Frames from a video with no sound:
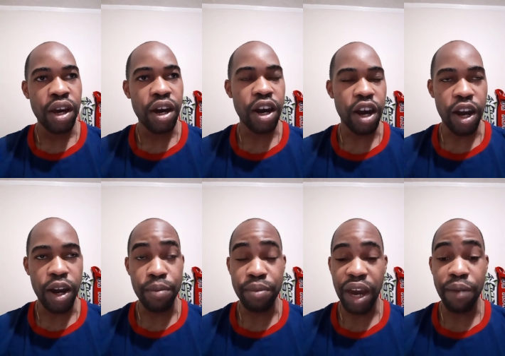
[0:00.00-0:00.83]

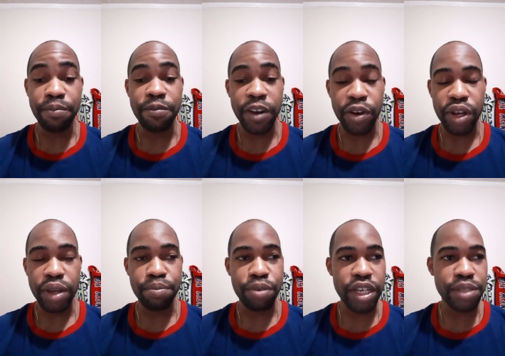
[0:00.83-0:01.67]
Um, I'm very
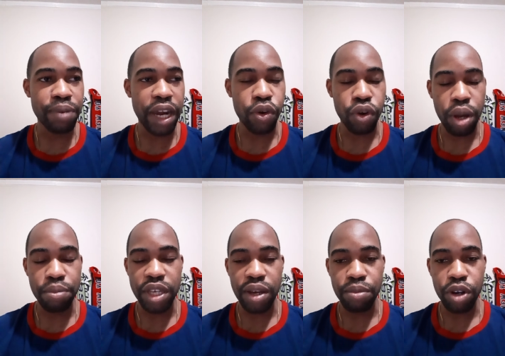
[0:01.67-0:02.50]
impressed by
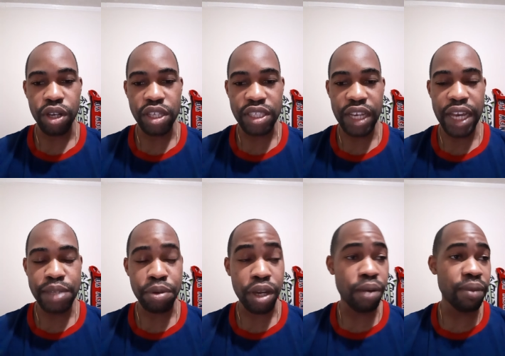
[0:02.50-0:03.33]
Robbie, bro. This guy has
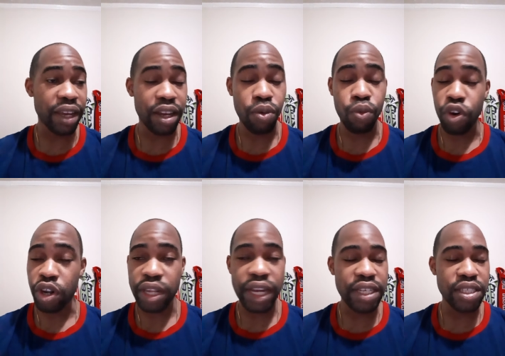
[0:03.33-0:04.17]
become like a
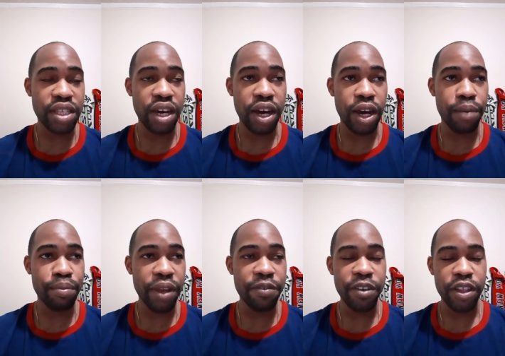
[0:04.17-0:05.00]
world-class uh,
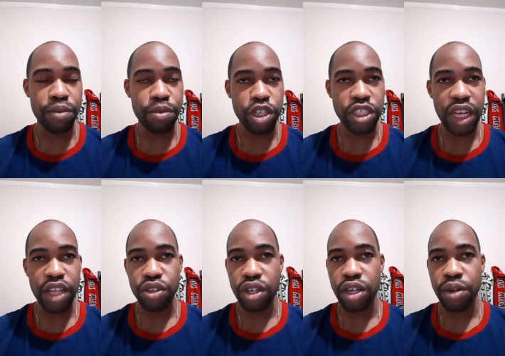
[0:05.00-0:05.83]
midfielder, bro. Shout out
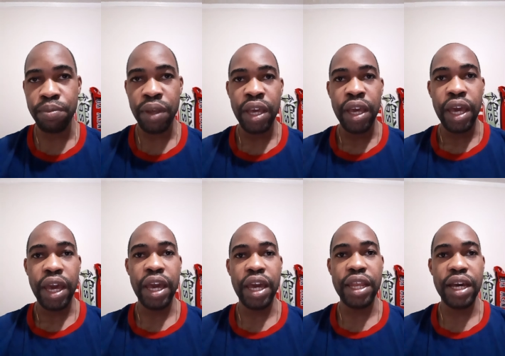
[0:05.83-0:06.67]
to him.
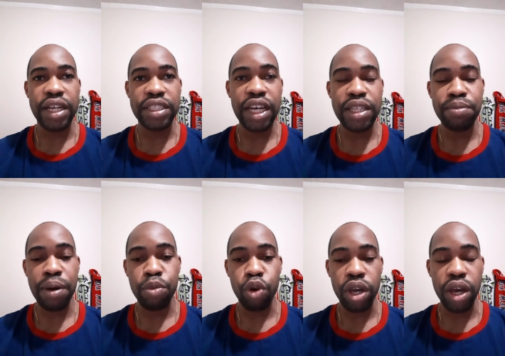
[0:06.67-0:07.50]
And uh, shout out to my
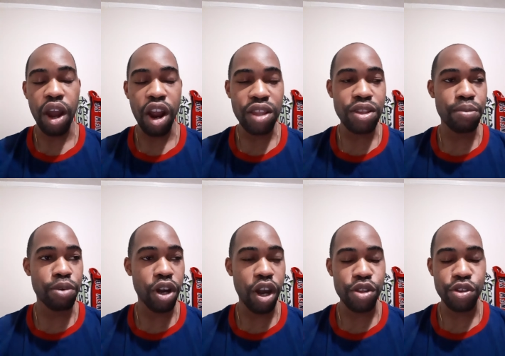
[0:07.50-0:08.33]
boy Arthur, bro.
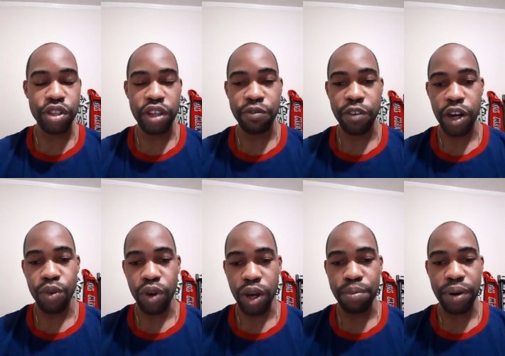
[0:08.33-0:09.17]
Arthur did very
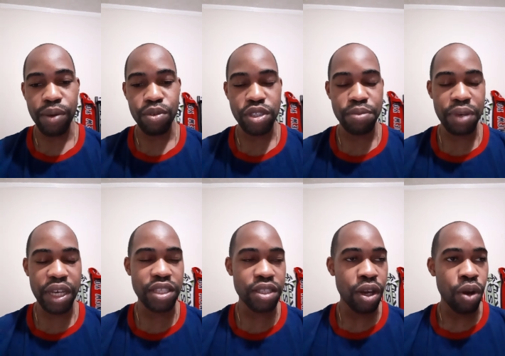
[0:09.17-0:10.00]
well. Probably was the
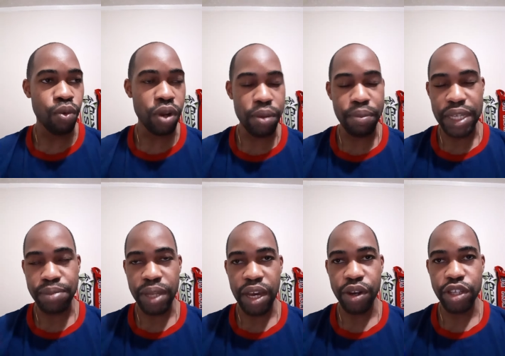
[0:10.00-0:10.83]
best, one of the best
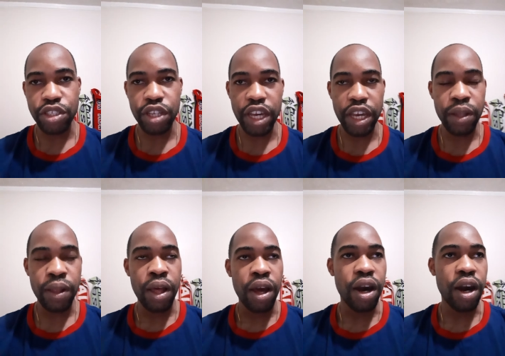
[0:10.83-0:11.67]
players out there today.
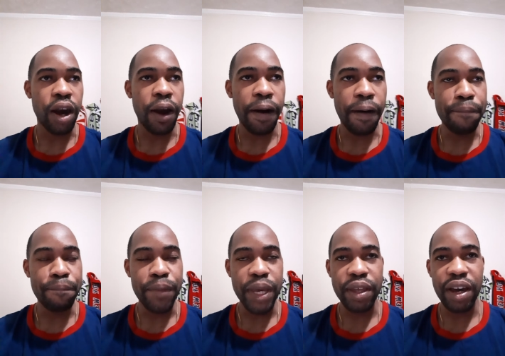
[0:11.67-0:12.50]
Um,
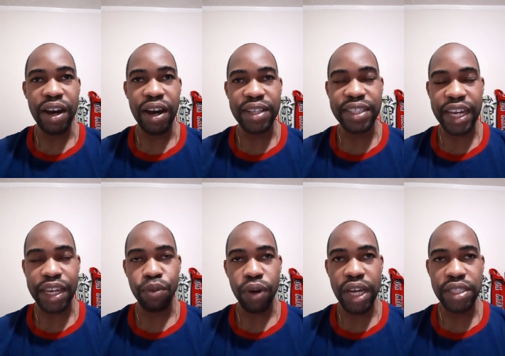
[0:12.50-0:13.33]
uh, attacking
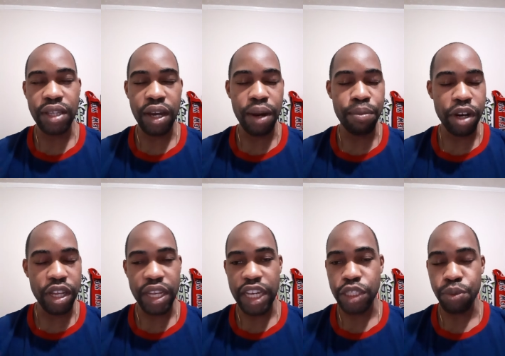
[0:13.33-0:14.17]
wise, uh,
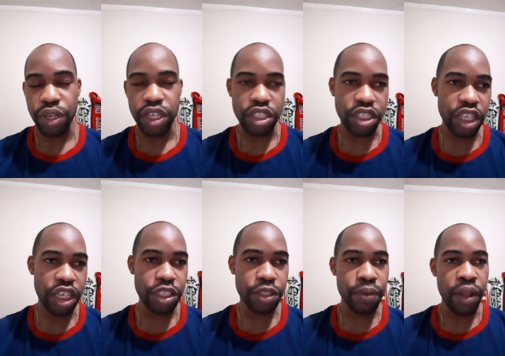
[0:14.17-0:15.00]
Bernardeschi with the
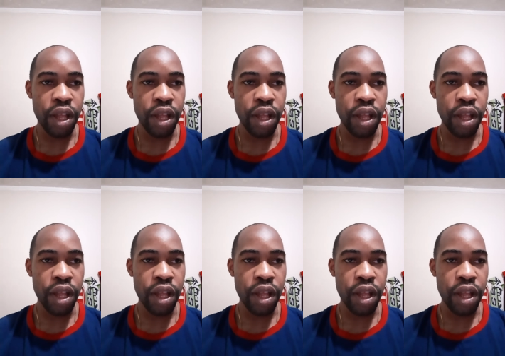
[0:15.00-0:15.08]
assist.